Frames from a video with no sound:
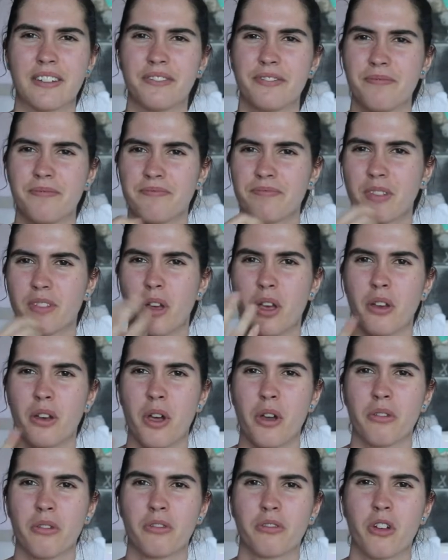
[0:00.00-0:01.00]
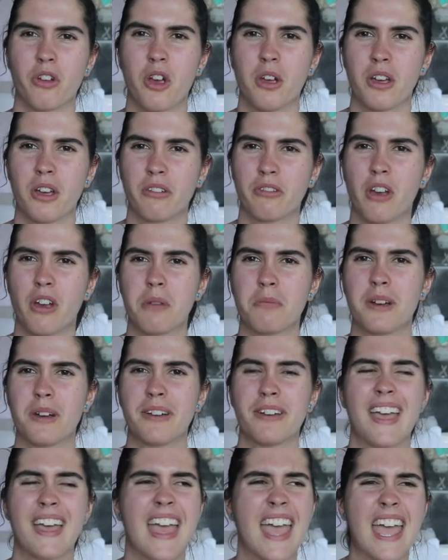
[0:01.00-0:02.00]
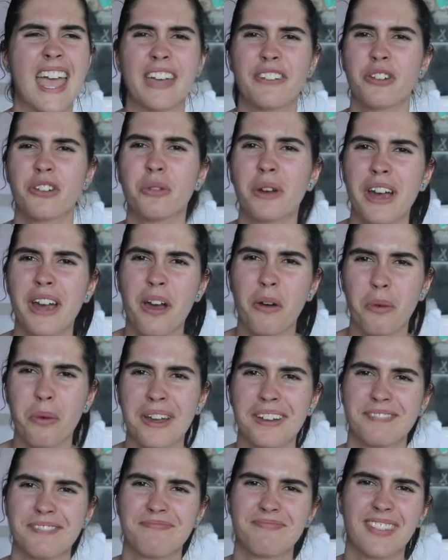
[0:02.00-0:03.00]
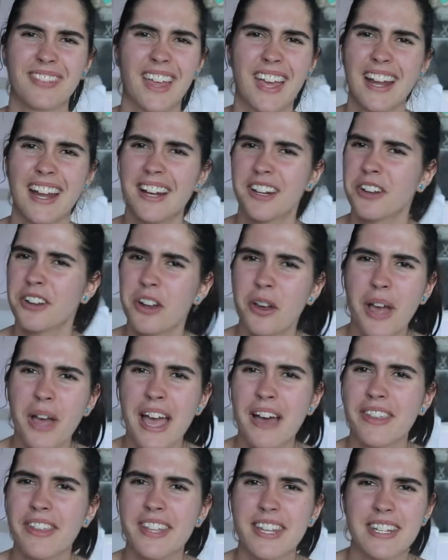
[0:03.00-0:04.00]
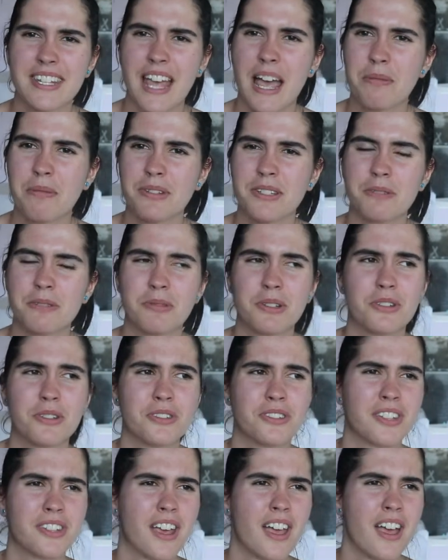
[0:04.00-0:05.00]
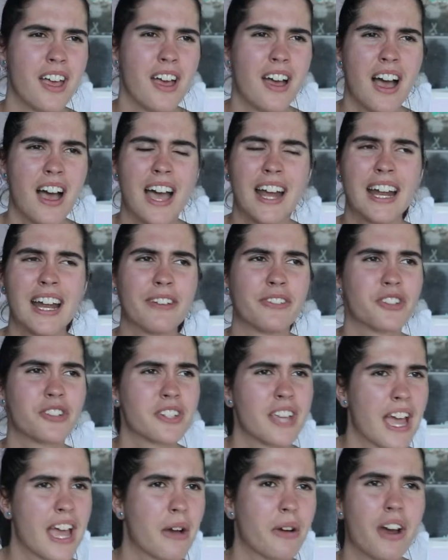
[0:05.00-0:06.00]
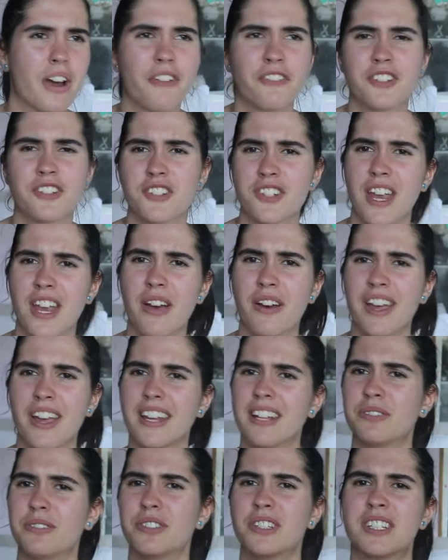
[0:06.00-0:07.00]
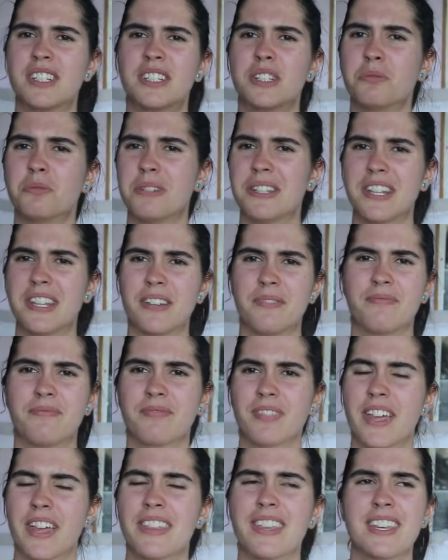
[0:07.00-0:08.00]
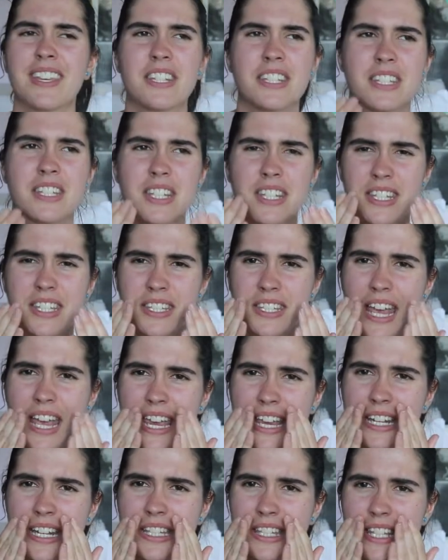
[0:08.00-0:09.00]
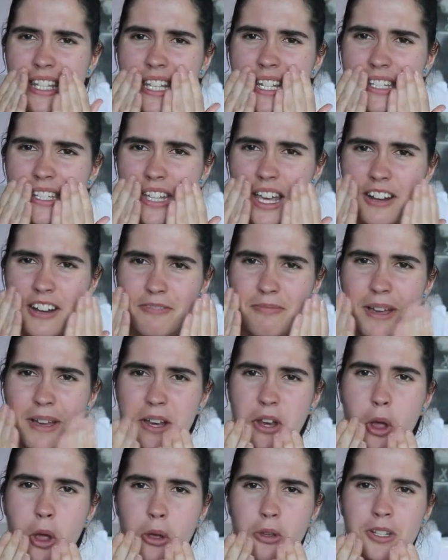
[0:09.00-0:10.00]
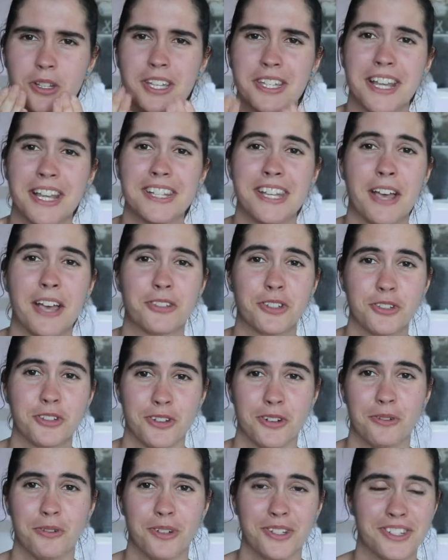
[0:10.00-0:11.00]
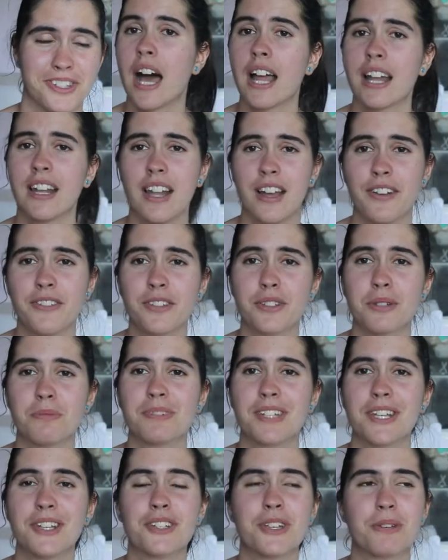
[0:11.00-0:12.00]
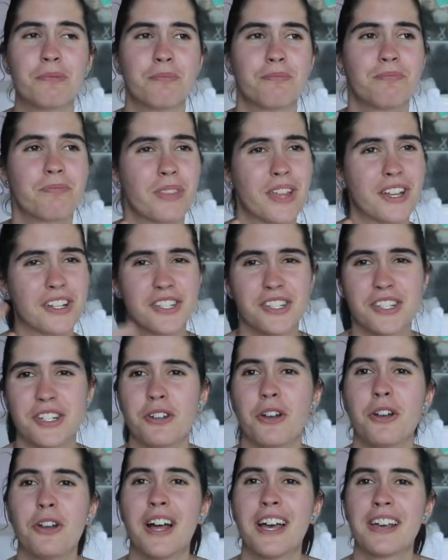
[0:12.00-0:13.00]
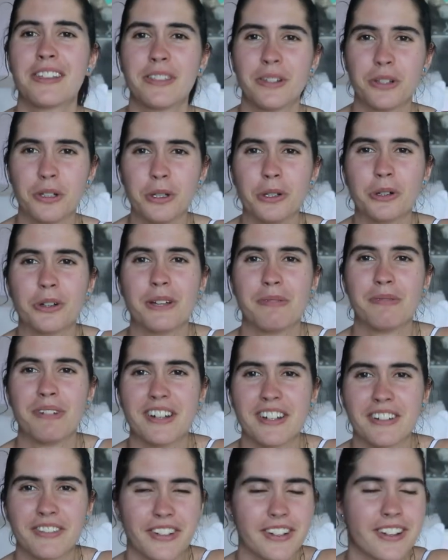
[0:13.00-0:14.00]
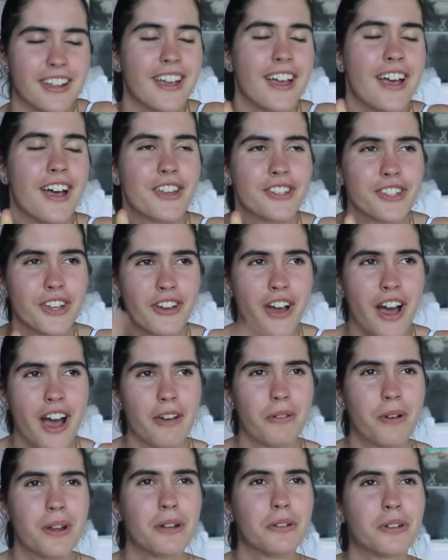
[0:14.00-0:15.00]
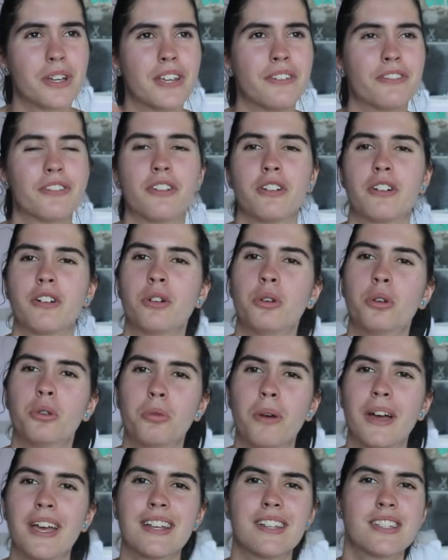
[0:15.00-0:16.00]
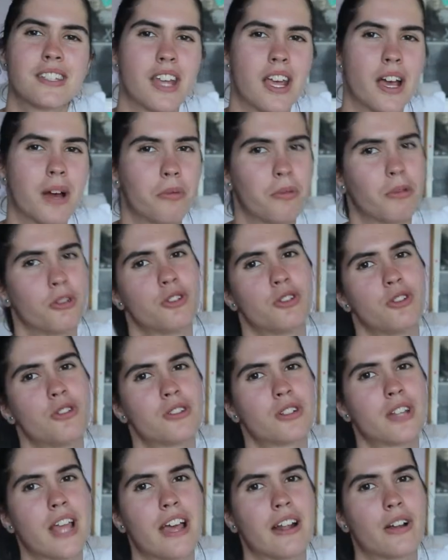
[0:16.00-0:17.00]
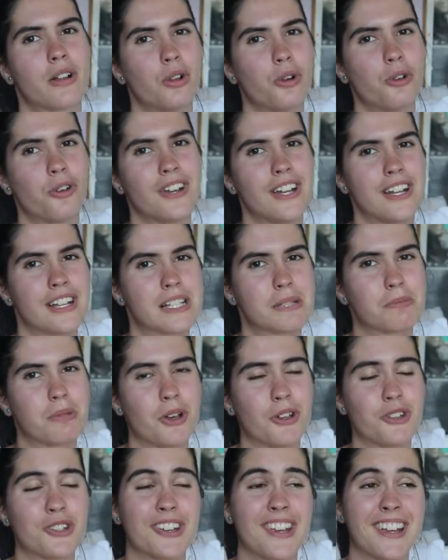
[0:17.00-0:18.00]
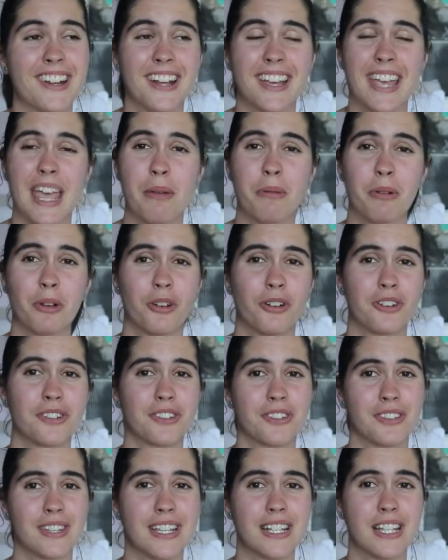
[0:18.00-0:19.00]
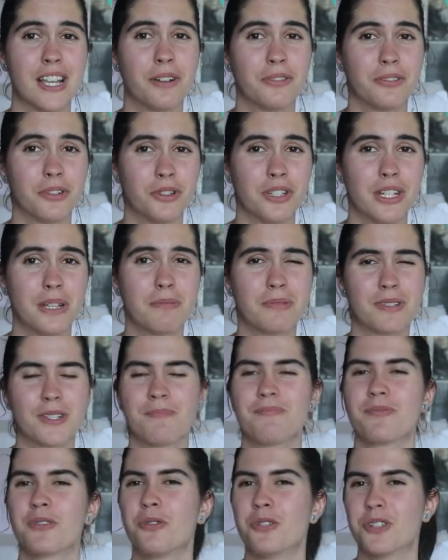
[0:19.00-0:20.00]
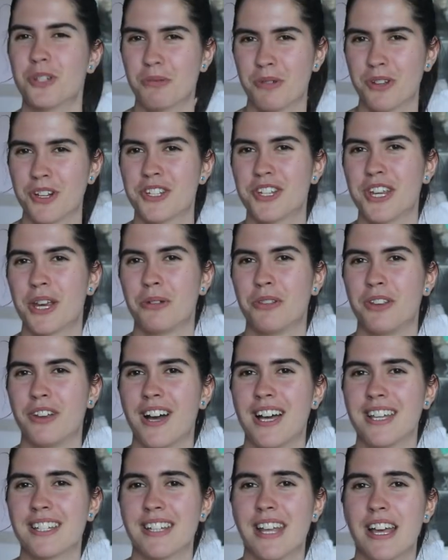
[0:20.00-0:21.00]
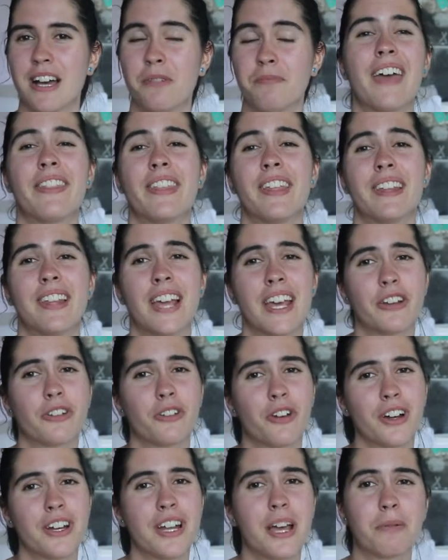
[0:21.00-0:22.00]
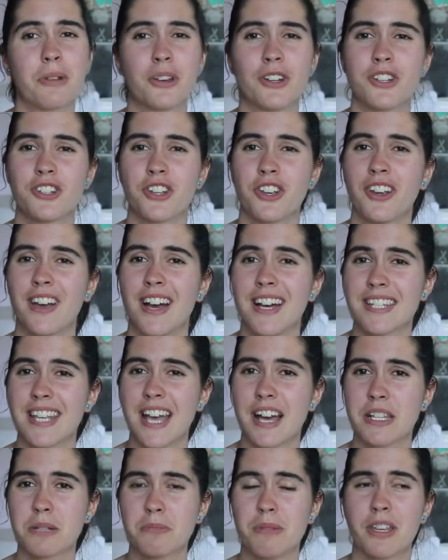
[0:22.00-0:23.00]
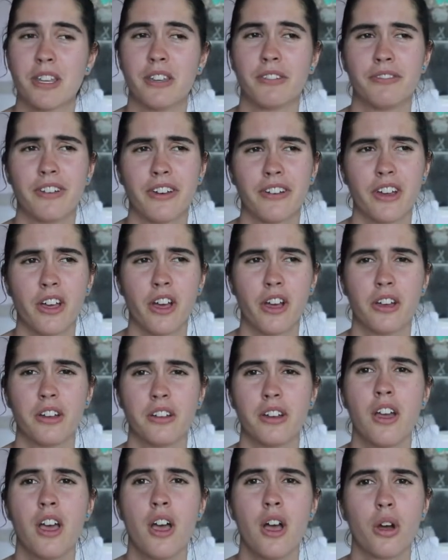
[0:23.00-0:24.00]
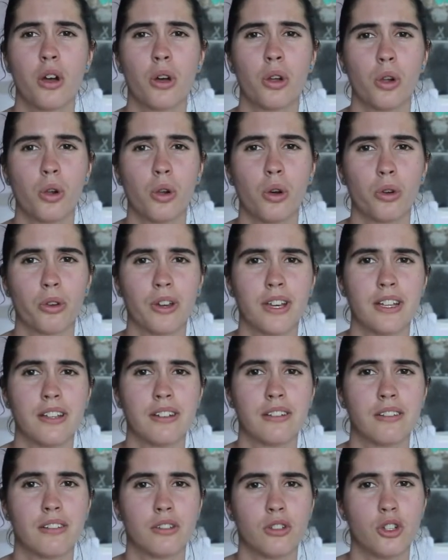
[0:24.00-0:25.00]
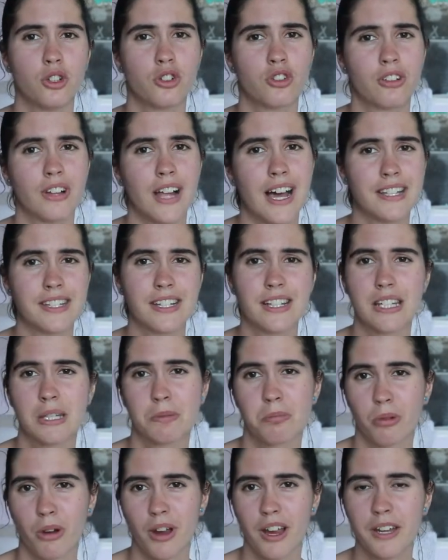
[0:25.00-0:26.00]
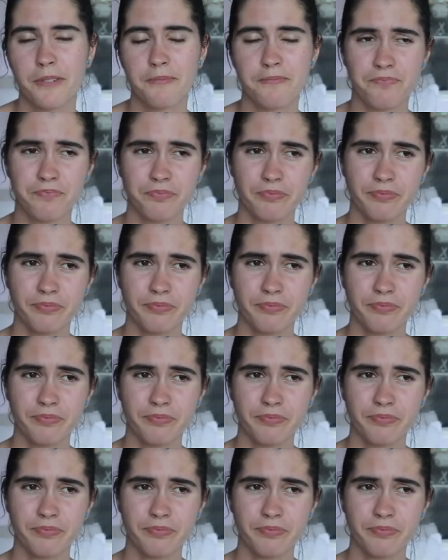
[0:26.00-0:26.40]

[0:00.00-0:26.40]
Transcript: of aroma everywhere I went. And I don't know how this happens, because I have shower after shower and it would still be there. I think it just stained the inside of my nose. That's how strong it was. I love swim teaching. I just did not like the chlorine part of it. So I went looking for cool ways to help reduce that chlorine exposure, and I came across these helpful tips, which I'm going to share with you guys now. And then later on, I'm going to show you guys how to make your very own chlorine neutralizing spray,